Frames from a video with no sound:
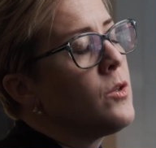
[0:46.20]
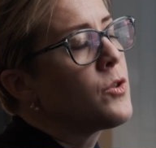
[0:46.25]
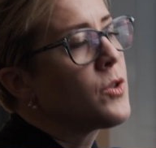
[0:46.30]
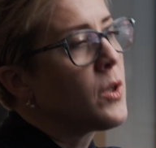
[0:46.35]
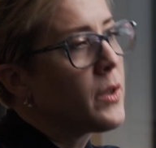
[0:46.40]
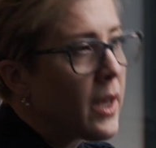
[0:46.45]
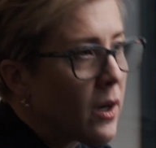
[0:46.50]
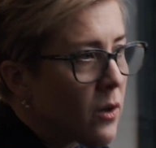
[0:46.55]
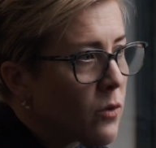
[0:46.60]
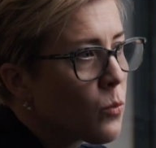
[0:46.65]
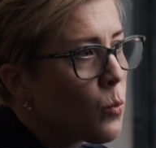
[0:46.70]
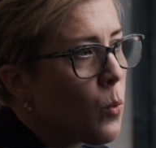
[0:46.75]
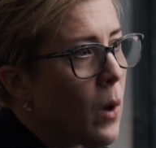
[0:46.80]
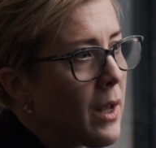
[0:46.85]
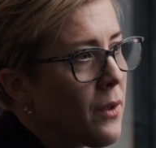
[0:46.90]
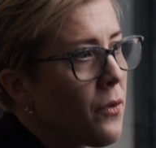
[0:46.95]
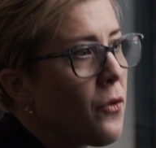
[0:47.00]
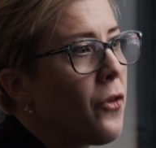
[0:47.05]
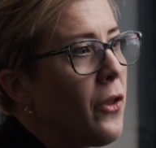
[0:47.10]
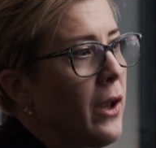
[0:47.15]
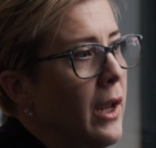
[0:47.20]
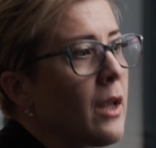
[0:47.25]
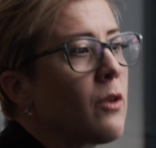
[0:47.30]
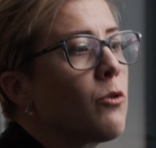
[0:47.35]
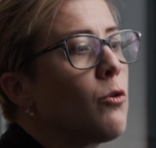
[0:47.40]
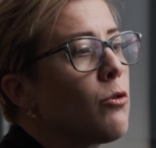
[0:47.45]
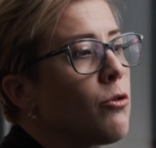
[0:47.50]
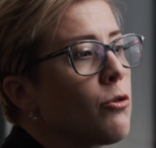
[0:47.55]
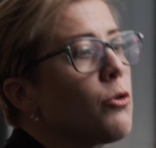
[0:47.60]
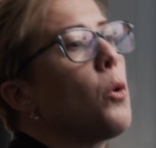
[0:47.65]
So there is one thing
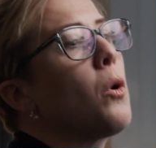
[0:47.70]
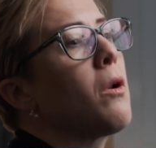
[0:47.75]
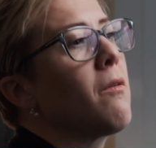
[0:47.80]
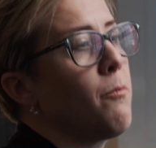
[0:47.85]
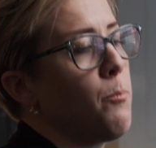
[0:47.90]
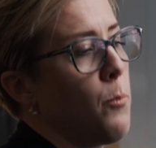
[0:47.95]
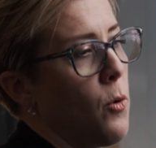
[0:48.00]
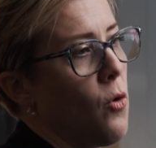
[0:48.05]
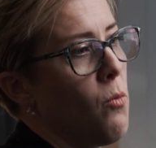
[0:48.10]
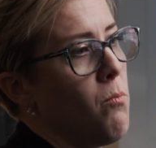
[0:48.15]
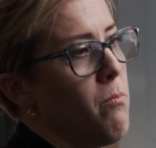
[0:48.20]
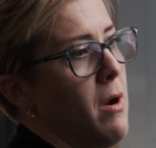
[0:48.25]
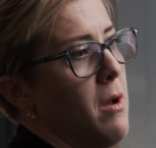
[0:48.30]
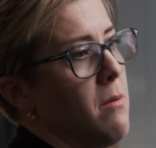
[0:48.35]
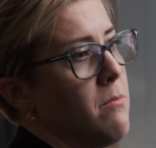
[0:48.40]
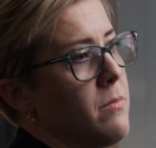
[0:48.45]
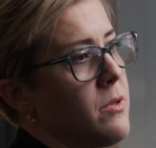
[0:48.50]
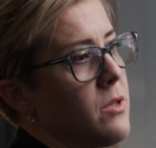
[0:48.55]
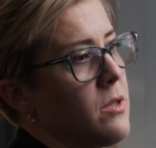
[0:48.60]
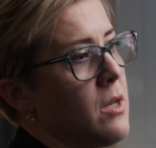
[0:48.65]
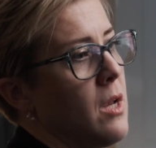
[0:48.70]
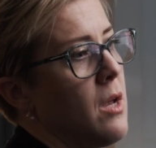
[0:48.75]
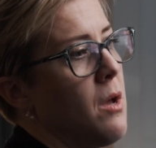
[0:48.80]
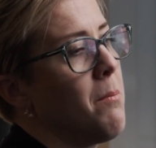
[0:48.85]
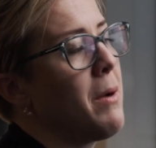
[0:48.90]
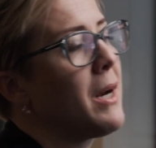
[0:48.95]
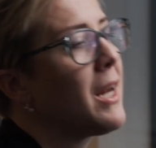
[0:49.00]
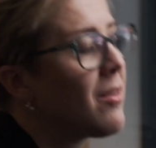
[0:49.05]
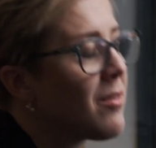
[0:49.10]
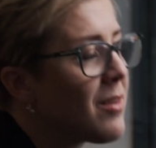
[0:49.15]
to solve problems,
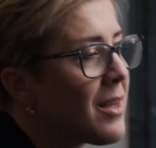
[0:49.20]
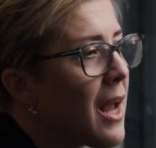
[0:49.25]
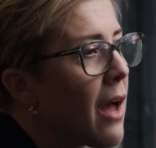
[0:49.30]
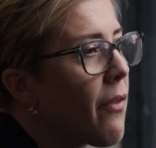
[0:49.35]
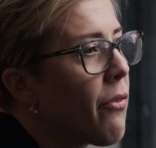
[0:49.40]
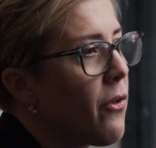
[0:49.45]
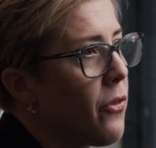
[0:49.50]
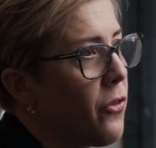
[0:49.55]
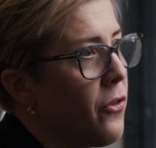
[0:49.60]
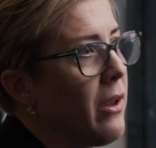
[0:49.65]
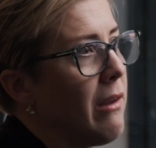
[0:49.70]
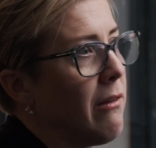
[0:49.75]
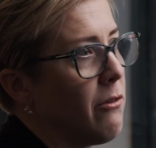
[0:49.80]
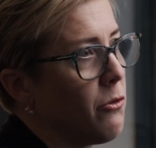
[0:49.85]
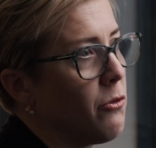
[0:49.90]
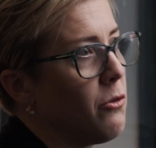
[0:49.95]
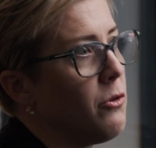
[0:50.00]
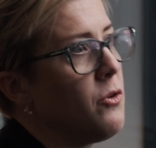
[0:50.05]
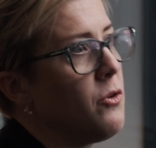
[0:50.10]
but it's another thing to